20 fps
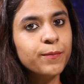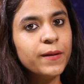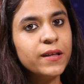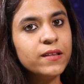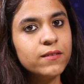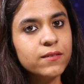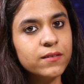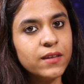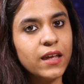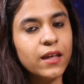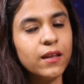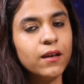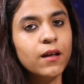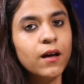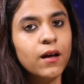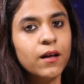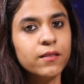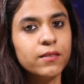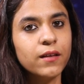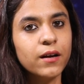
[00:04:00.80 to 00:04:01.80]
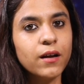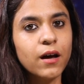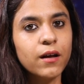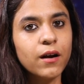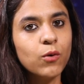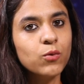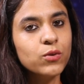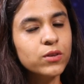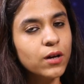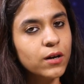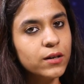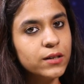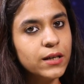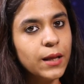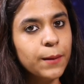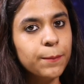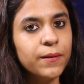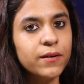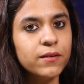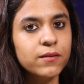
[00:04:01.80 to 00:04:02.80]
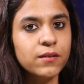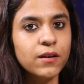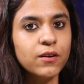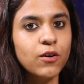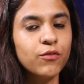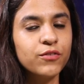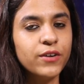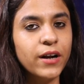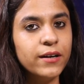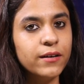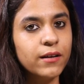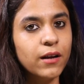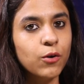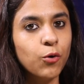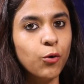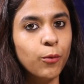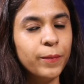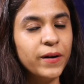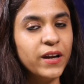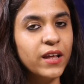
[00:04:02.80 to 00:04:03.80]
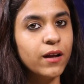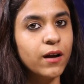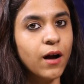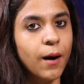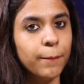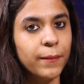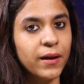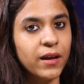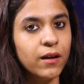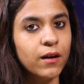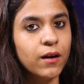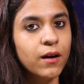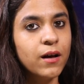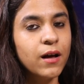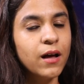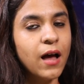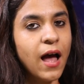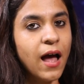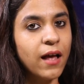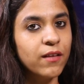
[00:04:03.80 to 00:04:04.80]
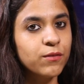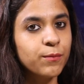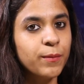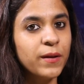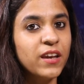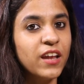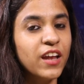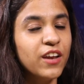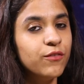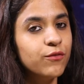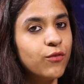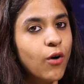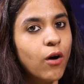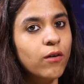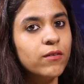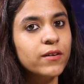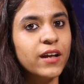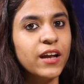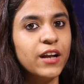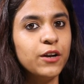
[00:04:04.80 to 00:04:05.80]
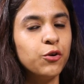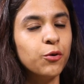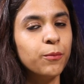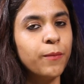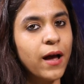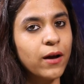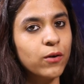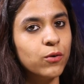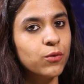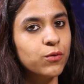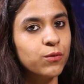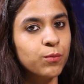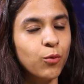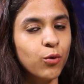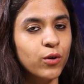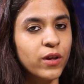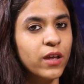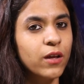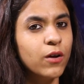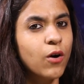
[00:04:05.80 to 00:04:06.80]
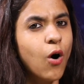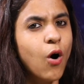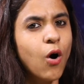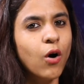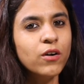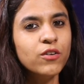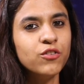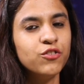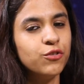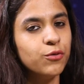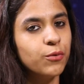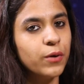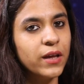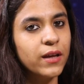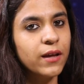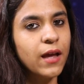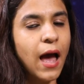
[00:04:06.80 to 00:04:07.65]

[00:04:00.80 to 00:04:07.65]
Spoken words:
been seen that around 30% of dental OPD coming has been involved in tobacco smoking or chewing